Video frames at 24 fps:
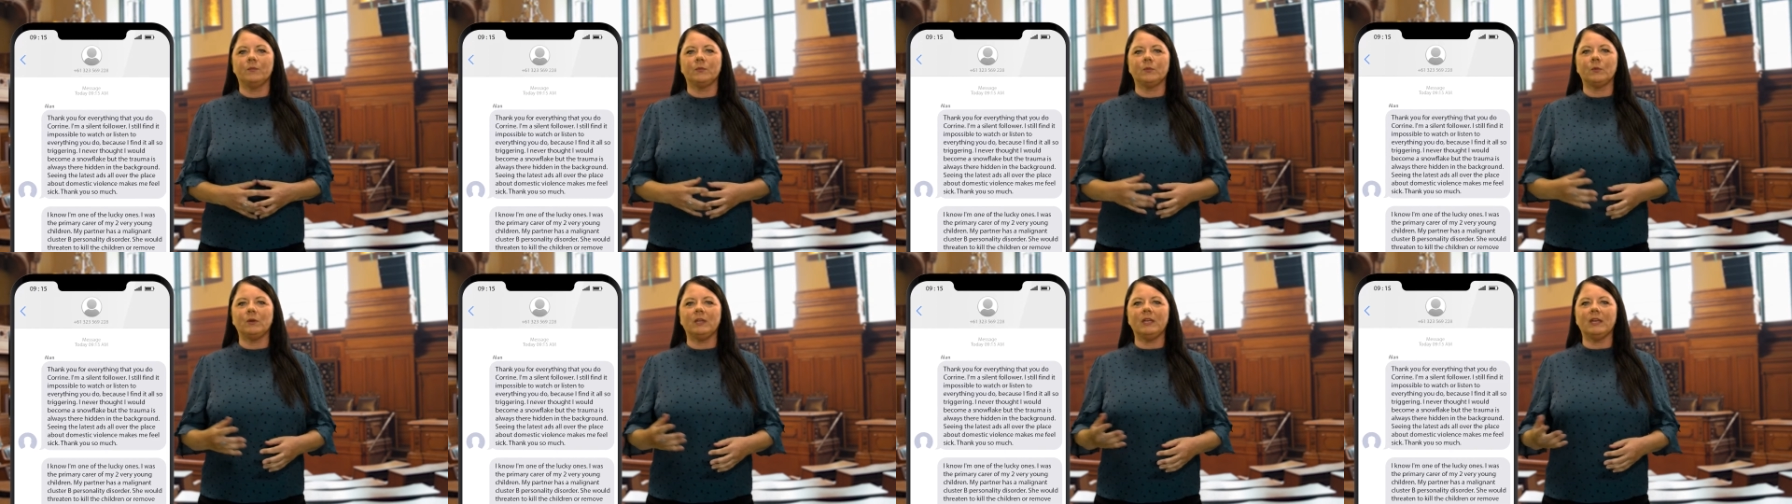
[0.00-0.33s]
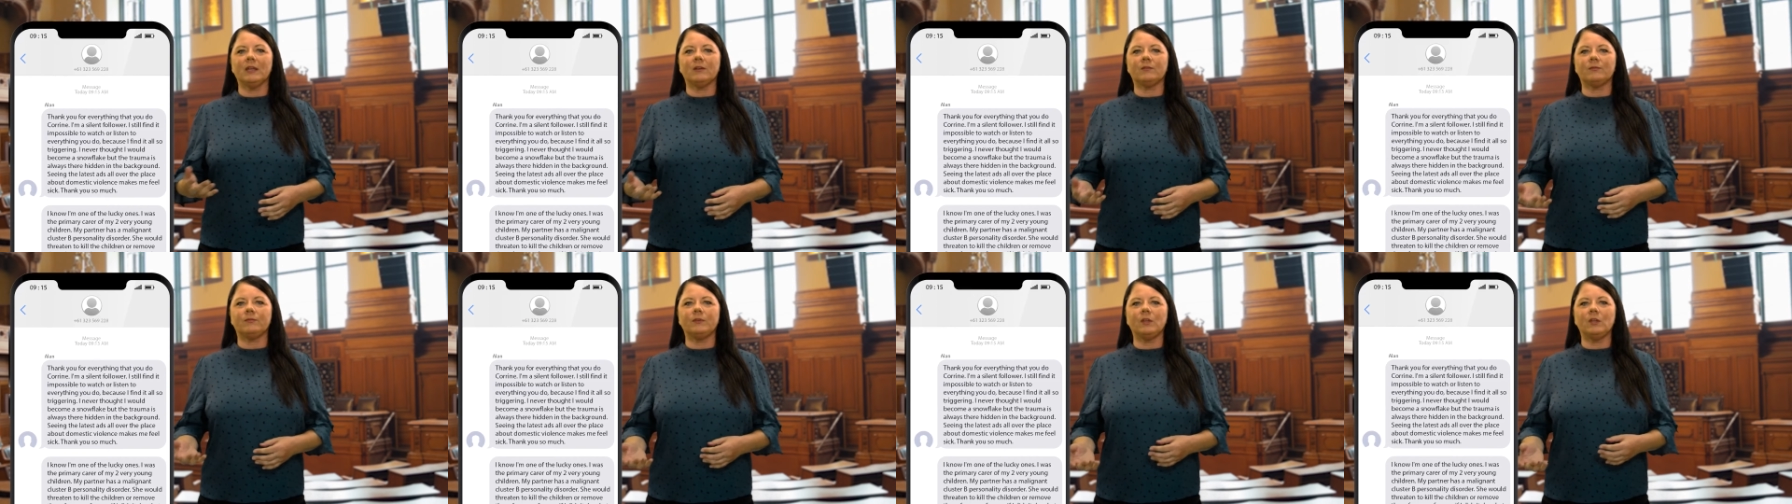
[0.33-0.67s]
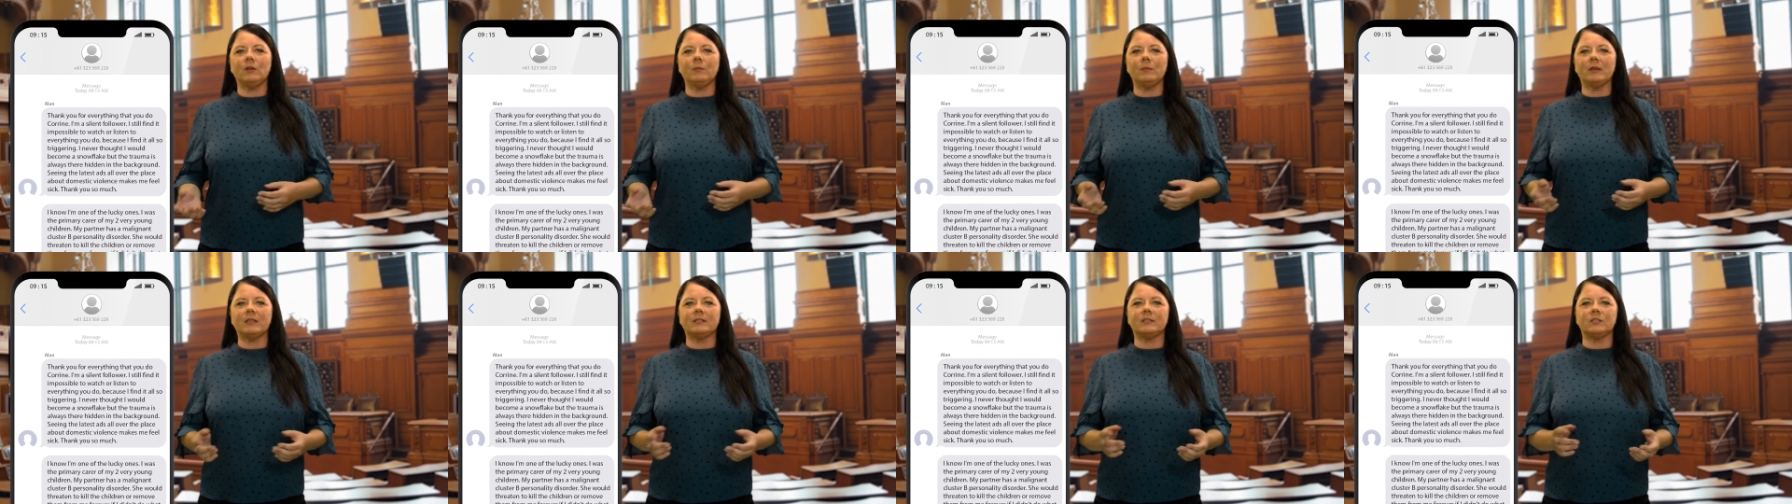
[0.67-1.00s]
We had a
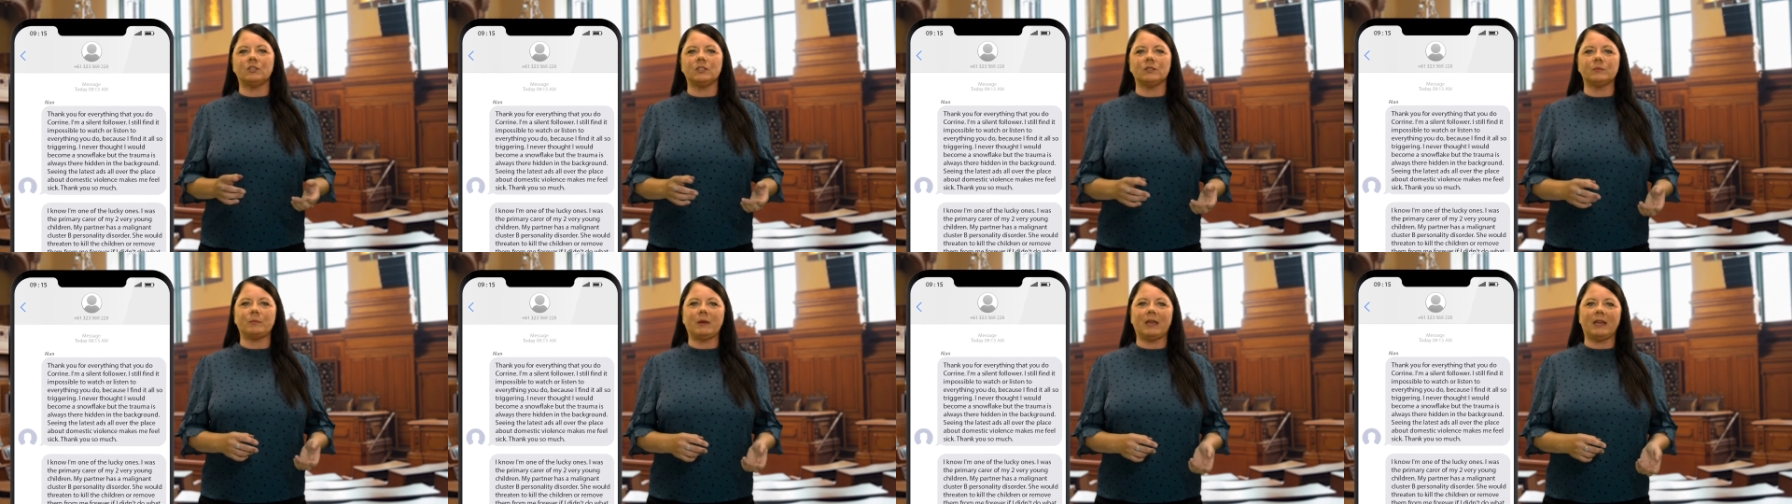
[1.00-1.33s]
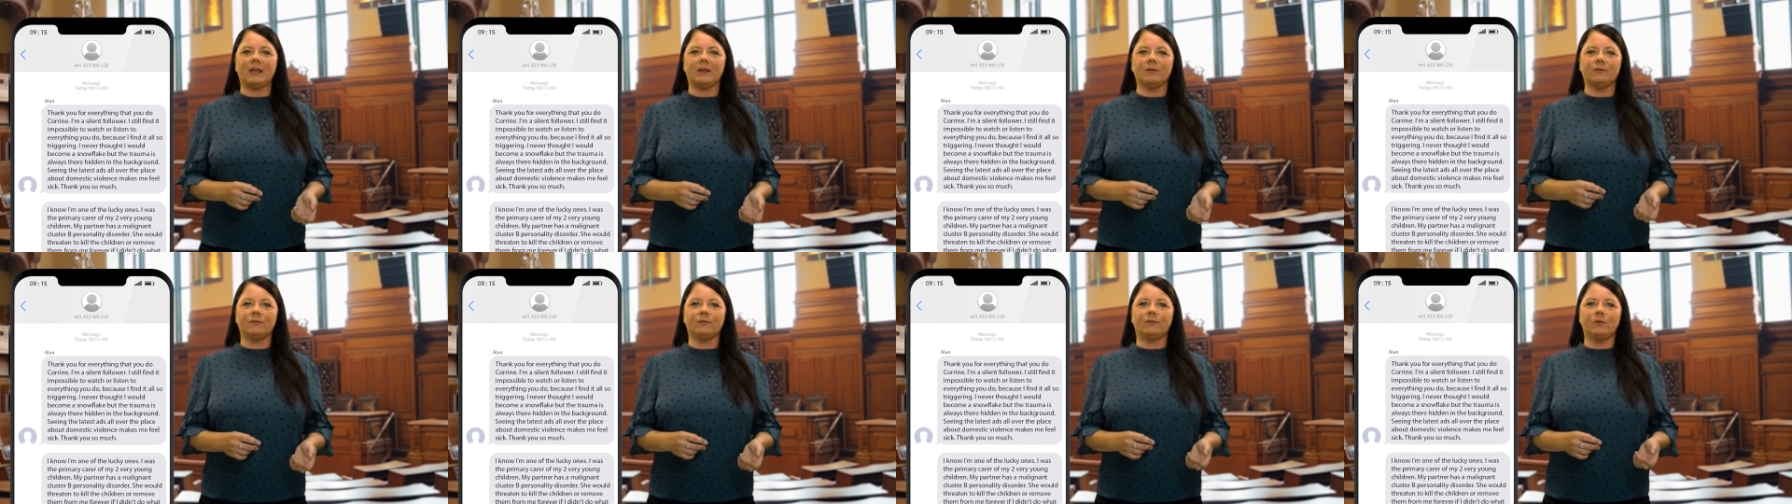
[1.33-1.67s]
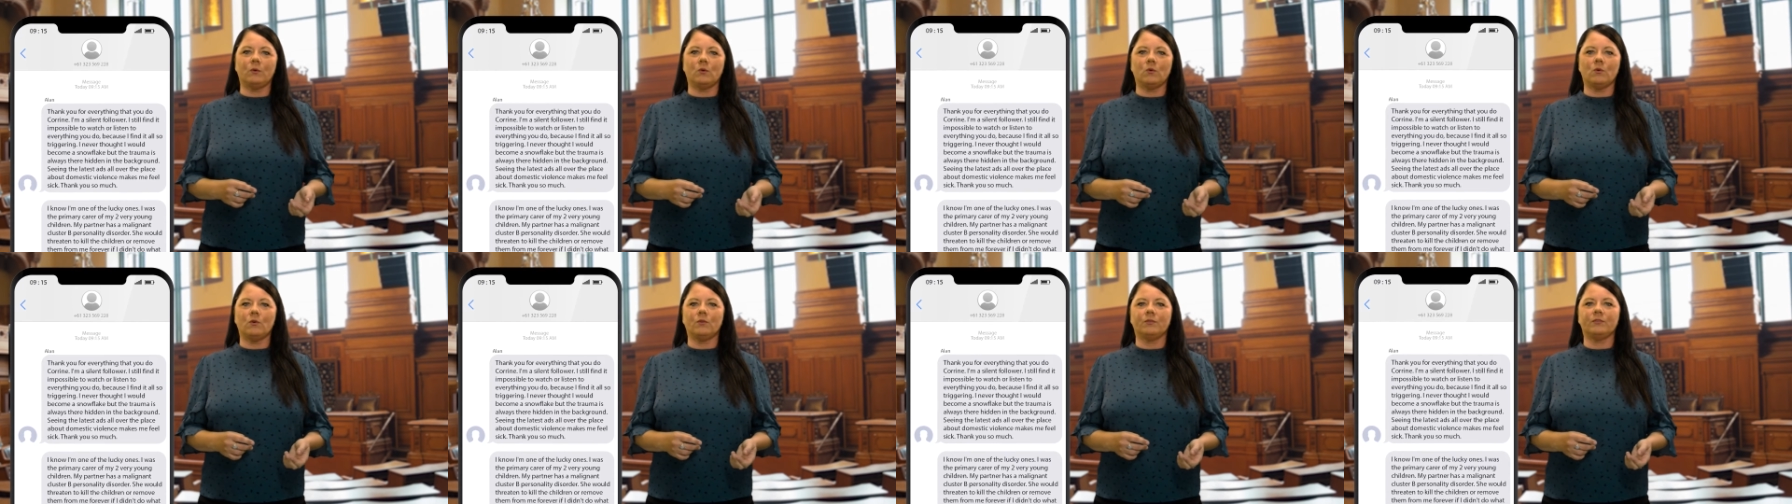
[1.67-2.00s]
few messages back and
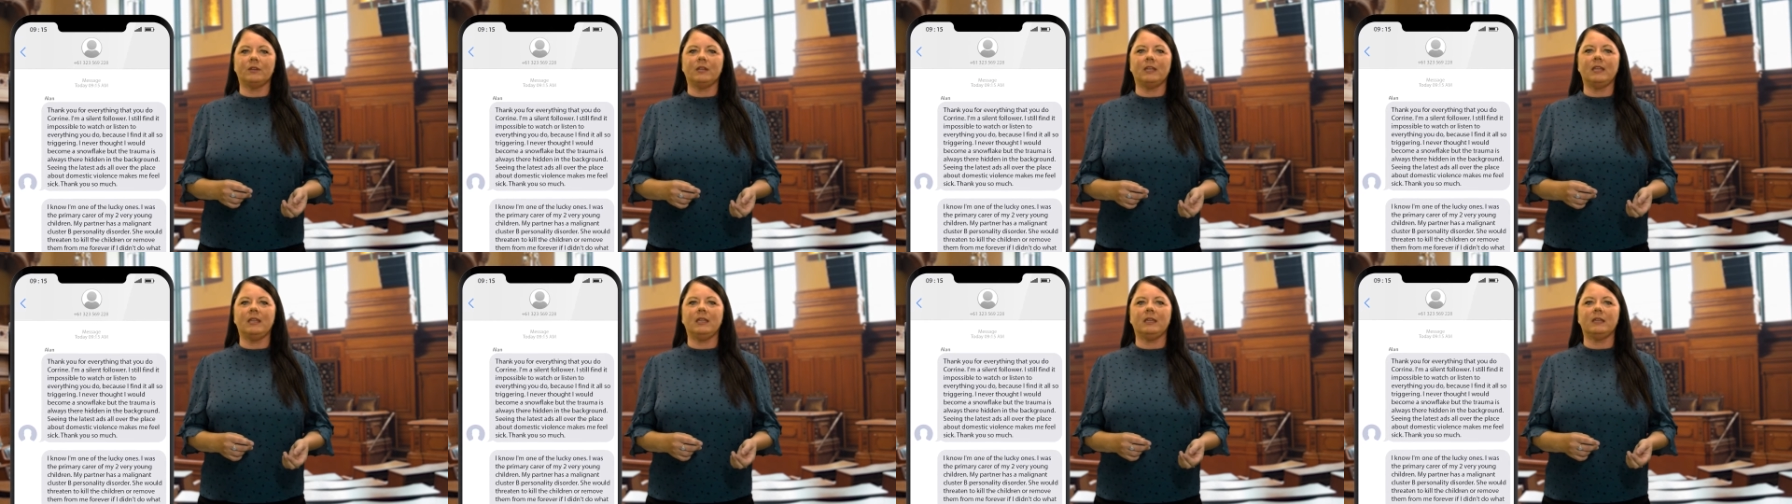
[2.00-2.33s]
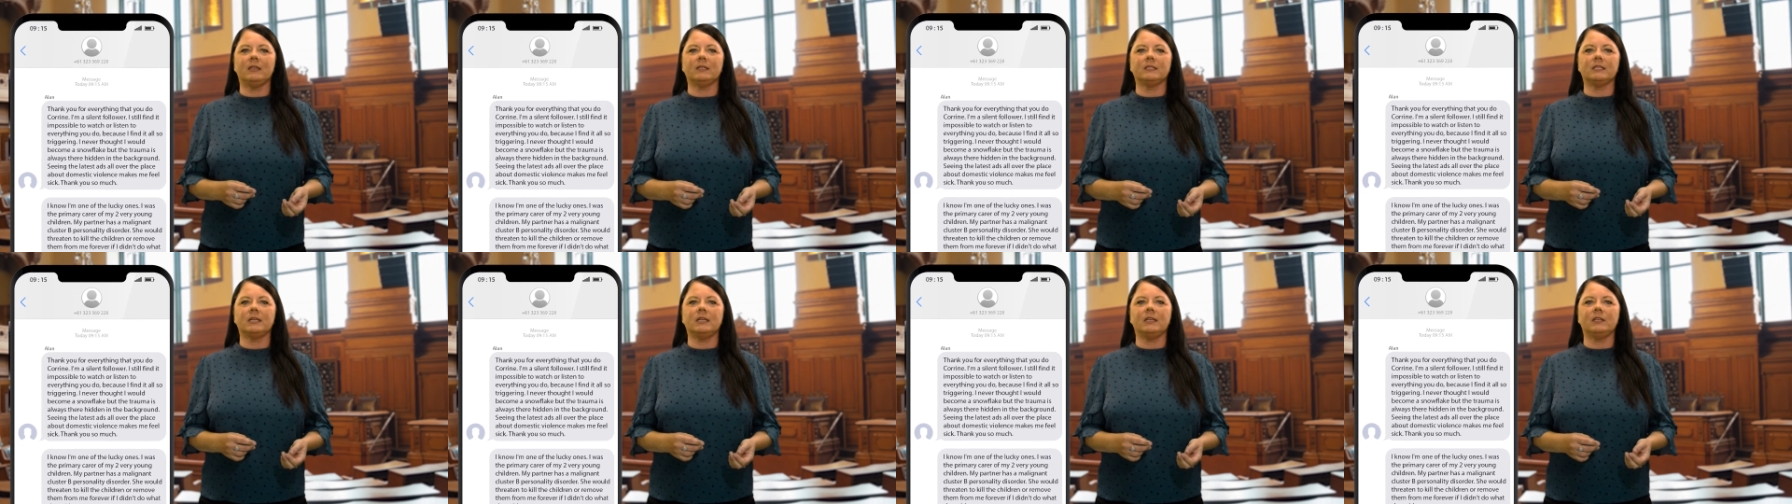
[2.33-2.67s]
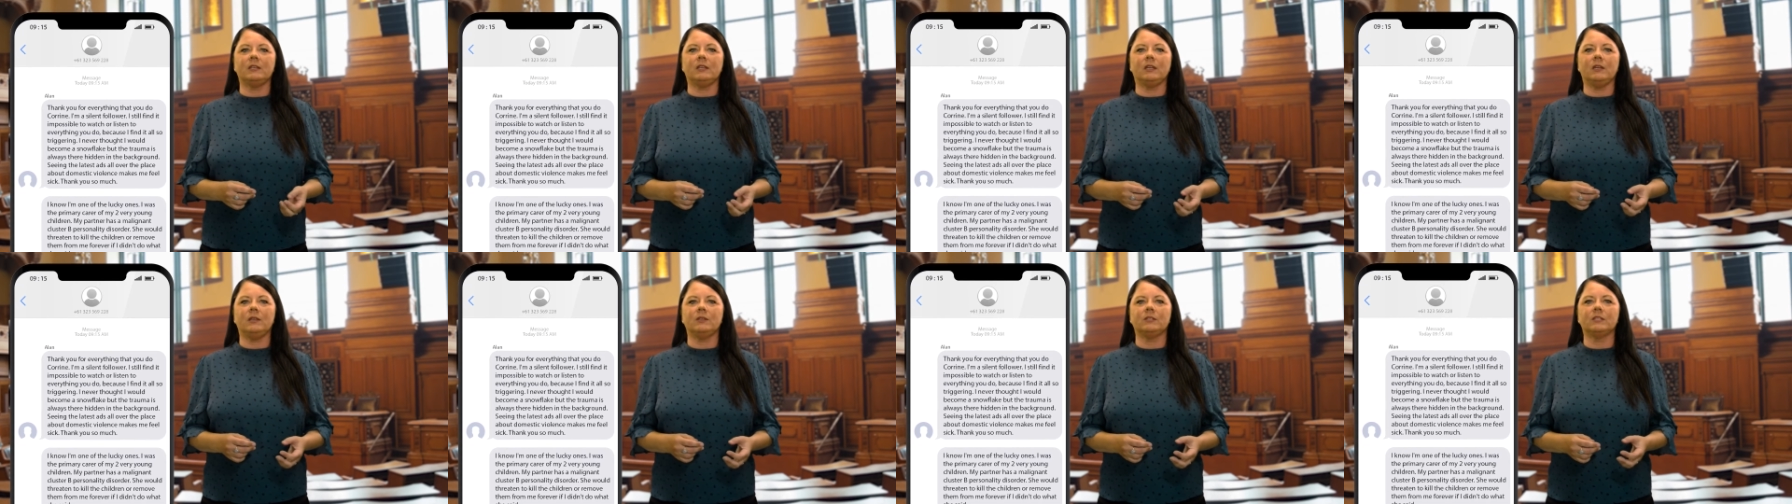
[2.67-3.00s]
forth, and he
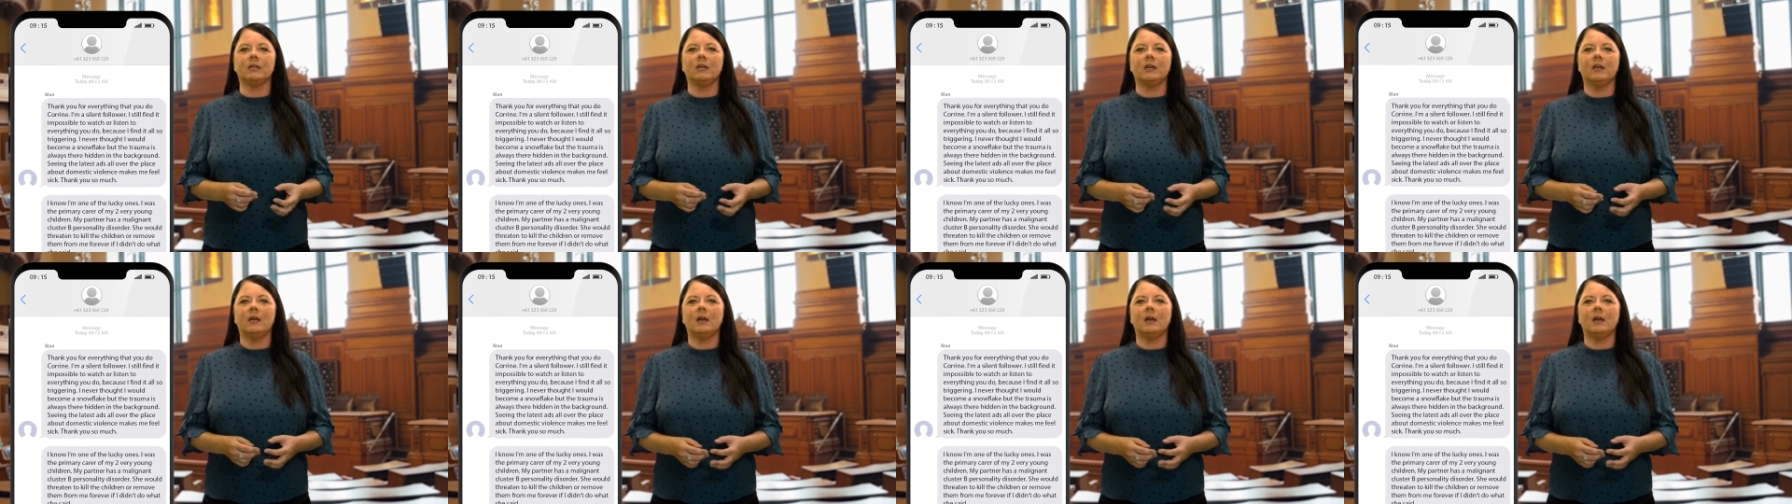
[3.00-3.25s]
continued,